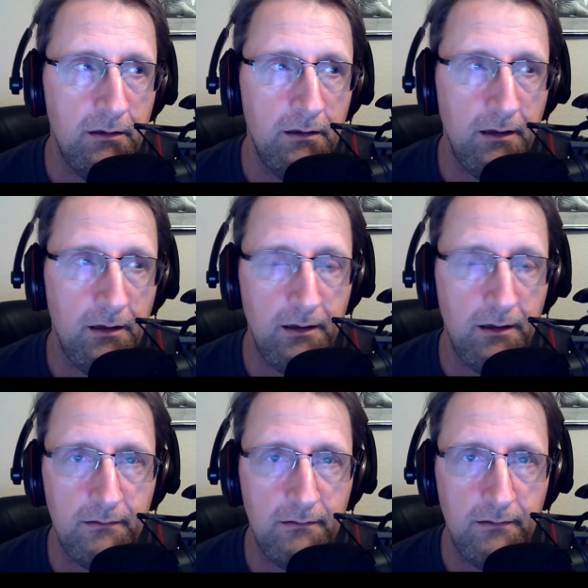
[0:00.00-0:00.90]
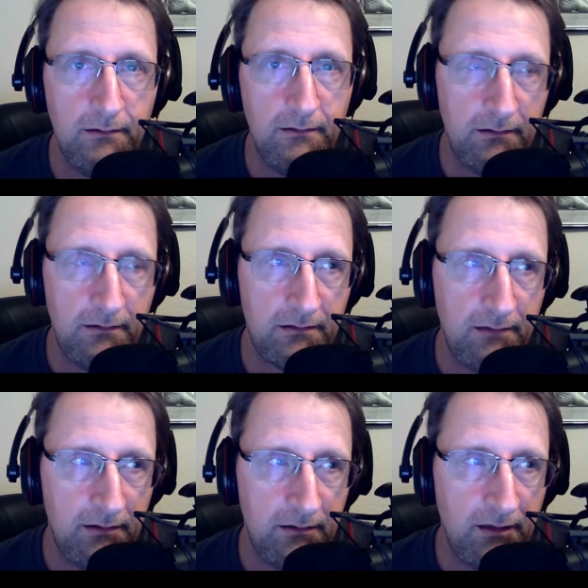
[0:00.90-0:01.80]
uh,
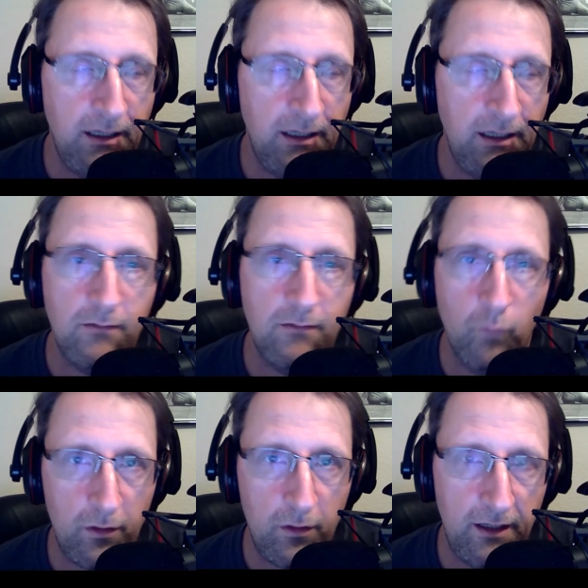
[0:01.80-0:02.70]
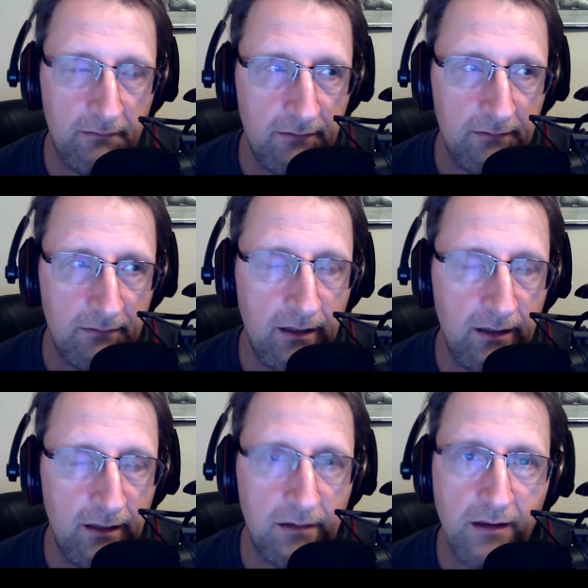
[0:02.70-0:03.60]
it's a heated warning, and
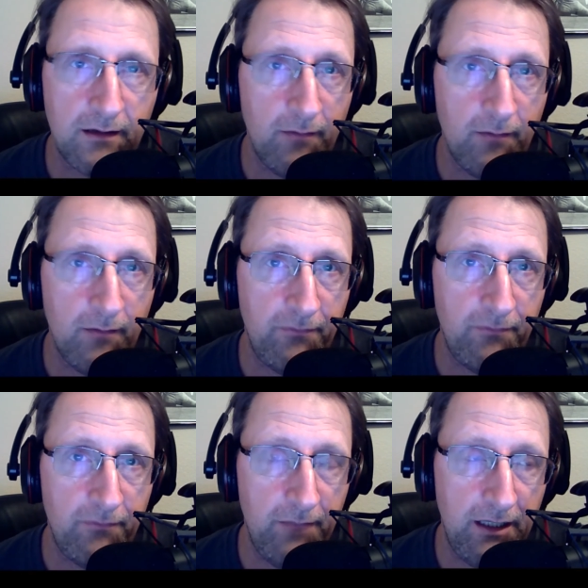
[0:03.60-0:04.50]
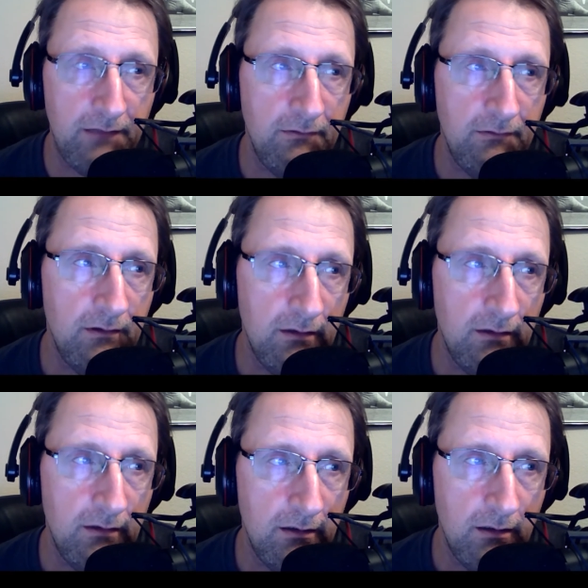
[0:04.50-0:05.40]
it's not coming from me.
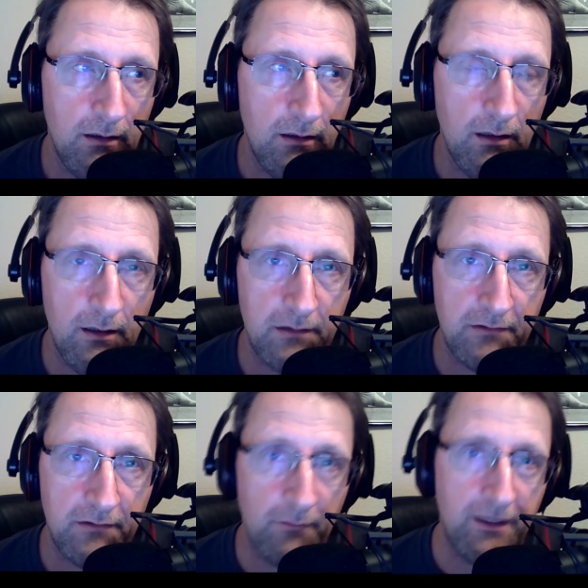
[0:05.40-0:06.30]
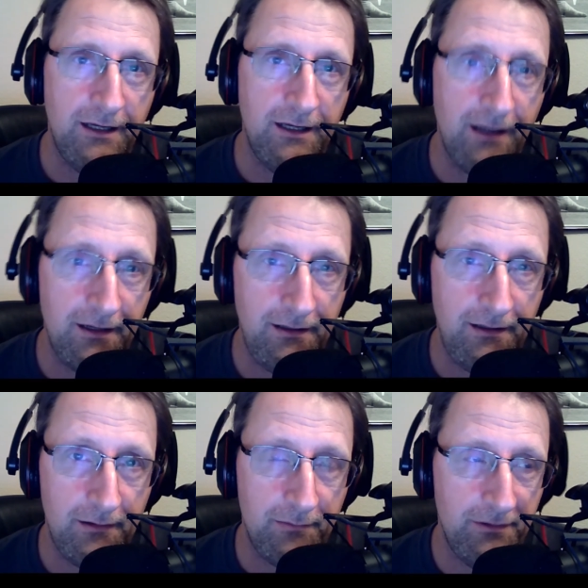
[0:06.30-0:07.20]
So don't get any ideas,
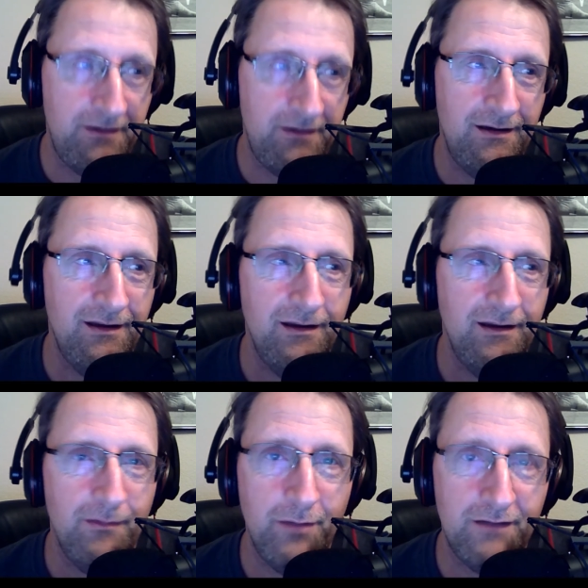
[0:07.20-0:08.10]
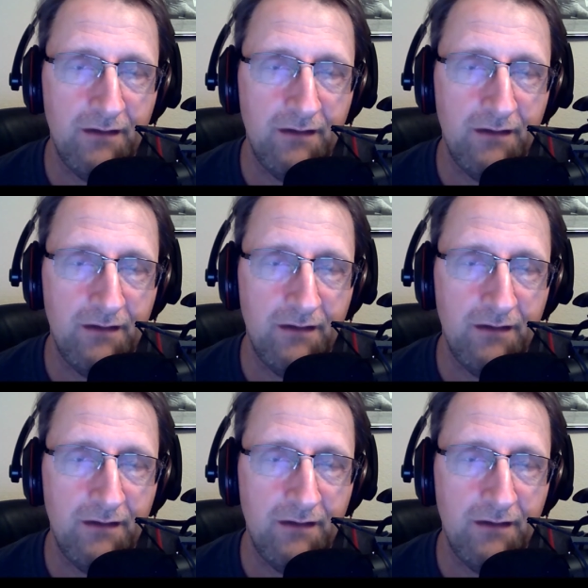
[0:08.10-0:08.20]
but but